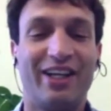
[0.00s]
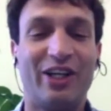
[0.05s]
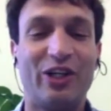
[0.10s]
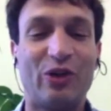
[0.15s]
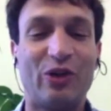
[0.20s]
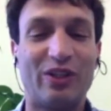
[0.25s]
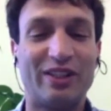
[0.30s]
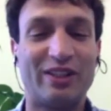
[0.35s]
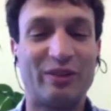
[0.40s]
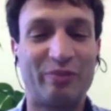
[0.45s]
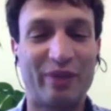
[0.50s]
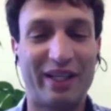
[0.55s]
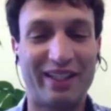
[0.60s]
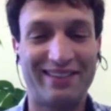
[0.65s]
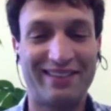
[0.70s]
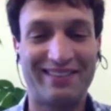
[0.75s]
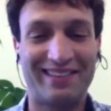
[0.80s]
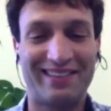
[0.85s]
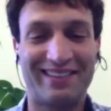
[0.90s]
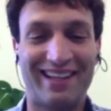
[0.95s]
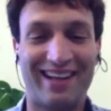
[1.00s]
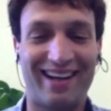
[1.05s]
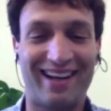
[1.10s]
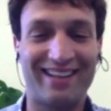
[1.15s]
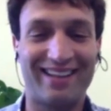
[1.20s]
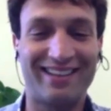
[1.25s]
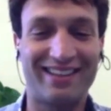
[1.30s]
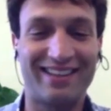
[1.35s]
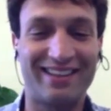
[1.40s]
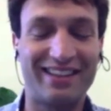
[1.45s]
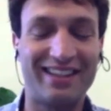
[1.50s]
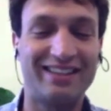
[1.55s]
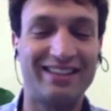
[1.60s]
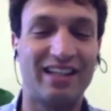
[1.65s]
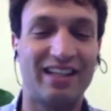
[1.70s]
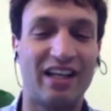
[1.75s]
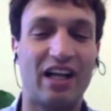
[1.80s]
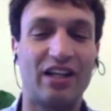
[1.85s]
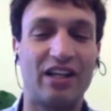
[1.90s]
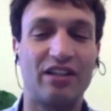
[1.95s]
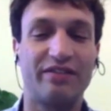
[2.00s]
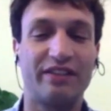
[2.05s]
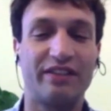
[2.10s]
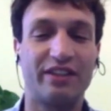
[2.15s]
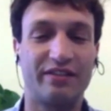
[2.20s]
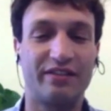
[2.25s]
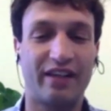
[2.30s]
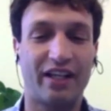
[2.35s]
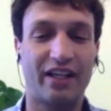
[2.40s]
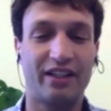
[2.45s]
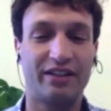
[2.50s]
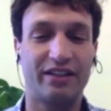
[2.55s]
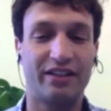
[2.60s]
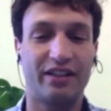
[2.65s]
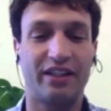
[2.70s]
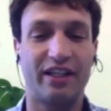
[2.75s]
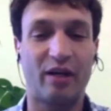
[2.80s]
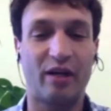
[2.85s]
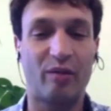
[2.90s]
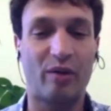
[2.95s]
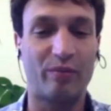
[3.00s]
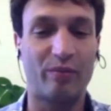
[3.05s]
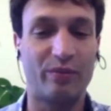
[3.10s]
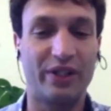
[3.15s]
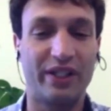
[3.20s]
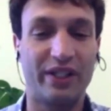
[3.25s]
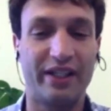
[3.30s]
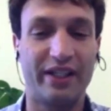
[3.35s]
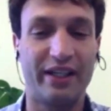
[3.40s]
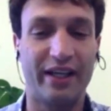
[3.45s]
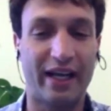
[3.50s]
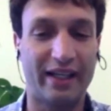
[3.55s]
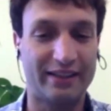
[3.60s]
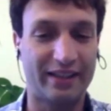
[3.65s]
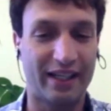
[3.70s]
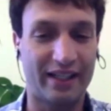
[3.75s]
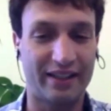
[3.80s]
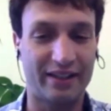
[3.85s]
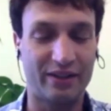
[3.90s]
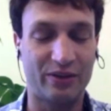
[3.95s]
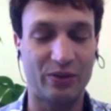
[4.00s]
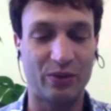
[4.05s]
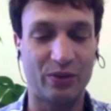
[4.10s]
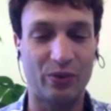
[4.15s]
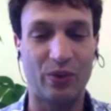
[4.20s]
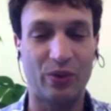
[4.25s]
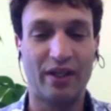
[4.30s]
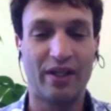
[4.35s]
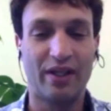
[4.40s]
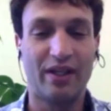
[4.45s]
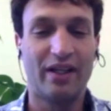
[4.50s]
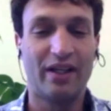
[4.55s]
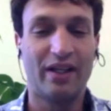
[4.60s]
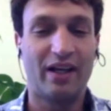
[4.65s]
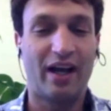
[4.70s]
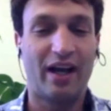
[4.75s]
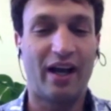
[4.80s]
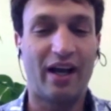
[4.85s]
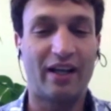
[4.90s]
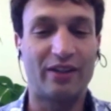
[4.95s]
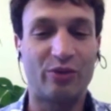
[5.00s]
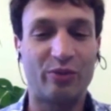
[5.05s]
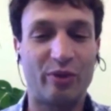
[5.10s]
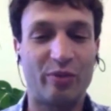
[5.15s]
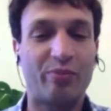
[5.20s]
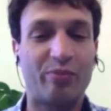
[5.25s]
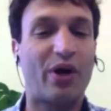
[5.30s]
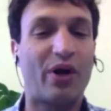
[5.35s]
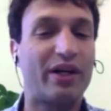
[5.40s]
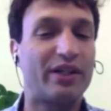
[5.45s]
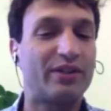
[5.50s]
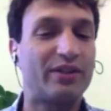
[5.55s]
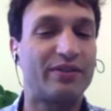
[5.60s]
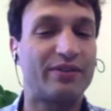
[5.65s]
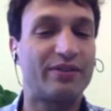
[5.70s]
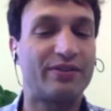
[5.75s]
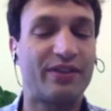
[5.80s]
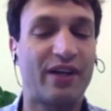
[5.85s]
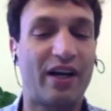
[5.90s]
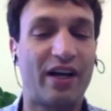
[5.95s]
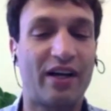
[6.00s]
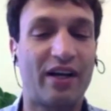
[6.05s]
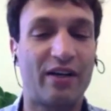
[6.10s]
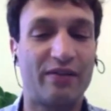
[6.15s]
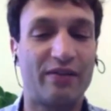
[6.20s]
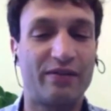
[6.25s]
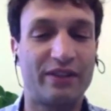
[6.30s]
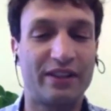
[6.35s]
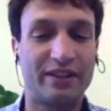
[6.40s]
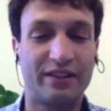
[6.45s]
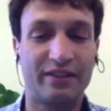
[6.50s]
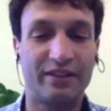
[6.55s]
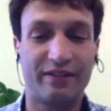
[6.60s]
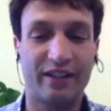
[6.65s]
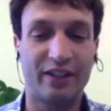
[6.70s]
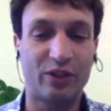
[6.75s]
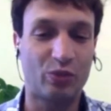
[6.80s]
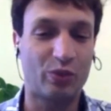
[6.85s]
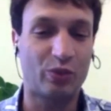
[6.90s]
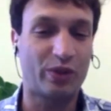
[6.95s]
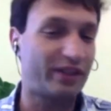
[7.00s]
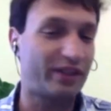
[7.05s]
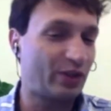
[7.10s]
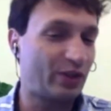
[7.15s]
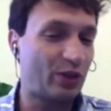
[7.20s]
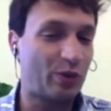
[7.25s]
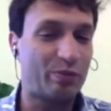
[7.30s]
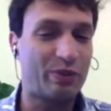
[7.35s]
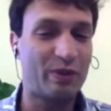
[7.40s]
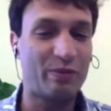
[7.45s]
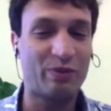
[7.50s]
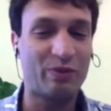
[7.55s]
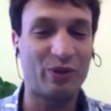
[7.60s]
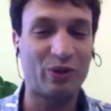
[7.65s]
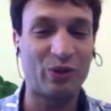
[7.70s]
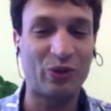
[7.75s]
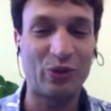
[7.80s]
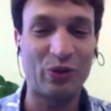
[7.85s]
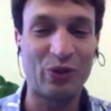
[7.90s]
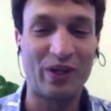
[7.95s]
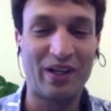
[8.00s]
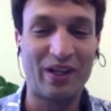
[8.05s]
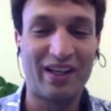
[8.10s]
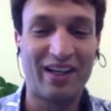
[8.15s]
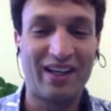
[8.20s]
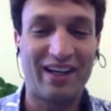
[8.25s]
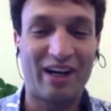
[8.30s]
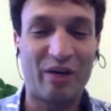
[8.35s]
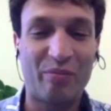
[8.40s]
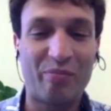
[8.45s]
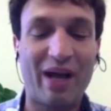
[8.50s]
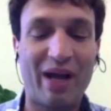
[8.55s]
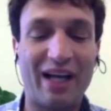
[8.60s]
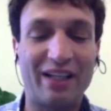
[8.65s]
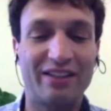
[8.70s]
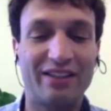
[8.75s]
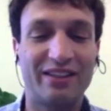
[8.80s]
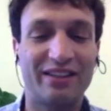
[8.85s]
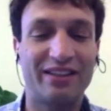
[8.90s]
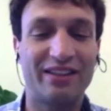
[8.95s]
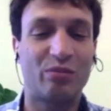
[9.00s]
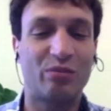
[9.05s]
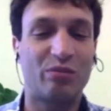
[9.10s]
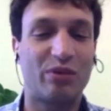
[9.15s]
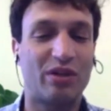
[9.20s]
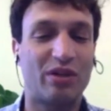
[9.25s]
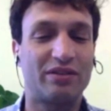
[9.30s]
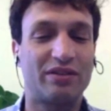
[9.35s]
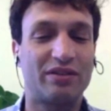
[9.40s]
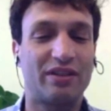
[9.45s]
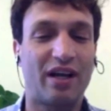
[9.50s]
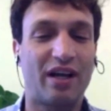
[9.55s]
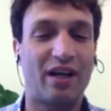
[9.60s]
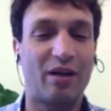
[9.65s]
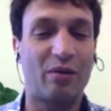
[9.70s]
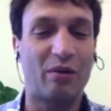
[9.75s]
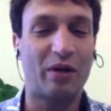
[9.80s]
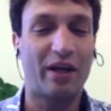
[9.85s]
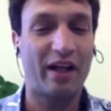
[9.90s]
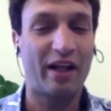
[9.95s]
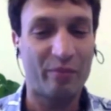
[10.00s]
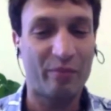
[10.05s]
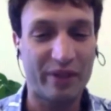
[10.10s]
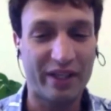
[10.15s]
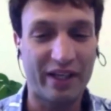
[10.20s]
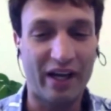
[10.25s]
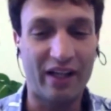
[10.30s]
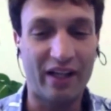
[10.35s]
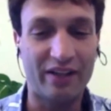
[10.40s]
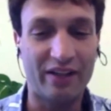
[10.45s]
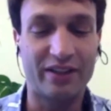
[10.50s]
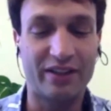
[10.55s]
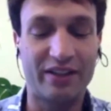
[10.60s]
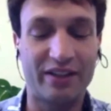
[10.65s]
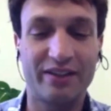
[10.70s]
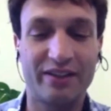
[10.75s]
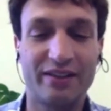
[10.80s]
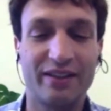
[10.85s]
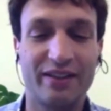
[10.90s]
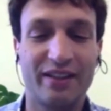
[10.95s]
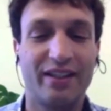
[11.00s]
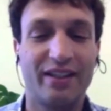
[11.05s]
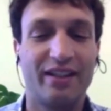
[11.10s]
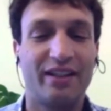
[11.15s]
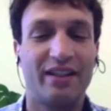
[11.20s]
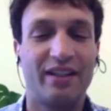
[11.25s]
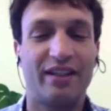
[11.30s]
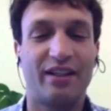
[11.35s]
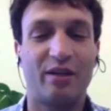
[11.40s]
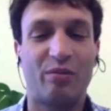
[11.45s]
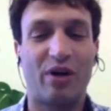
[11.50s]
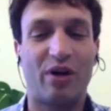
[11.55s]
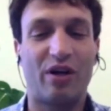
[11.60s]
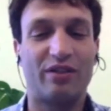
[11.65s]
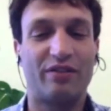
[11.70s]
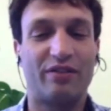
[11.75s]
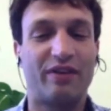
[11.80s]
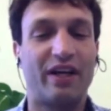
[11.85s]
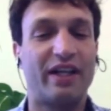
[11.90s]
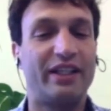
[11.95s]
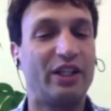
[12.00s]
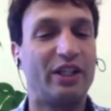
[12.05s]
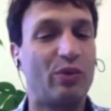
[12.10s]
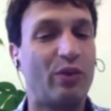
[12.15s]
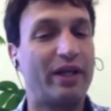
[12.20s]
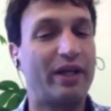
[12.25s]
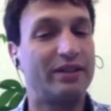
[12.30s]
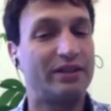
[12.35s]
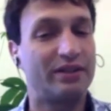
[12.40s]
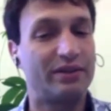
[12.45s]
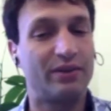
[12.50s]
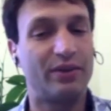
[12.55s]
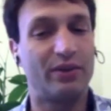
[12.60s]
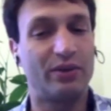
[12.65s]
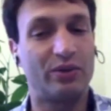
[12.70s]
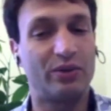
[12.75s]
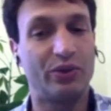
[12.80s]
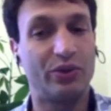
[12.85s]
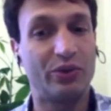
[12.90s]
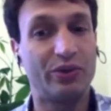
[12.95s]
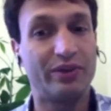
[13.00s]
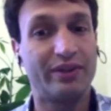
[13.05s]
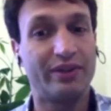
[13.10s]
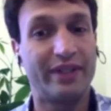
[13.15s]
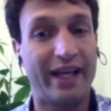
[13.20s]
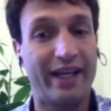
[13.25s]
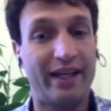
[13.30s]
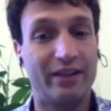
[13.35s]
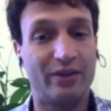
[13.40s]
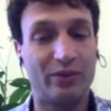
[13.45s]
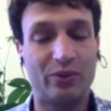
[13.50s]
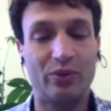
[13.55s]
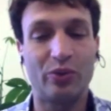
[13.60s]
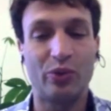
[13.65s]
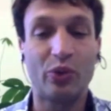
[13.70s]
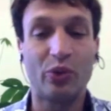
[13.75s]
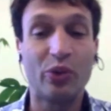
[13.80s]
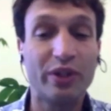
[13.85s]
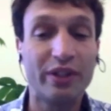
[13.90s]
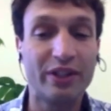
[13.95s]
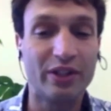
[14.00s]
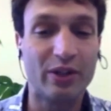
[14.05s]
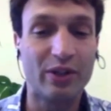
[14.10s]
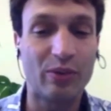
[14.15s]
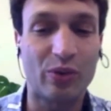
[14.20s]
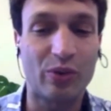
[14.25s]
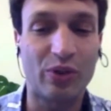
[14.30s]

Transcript: you know a space that uh, that needs a lot of innovation, and I'm, I'm really excited to uh, to be part of uh, of this event where you know people who are passionate about uh, helping others and about finding ways to to use data to do good in the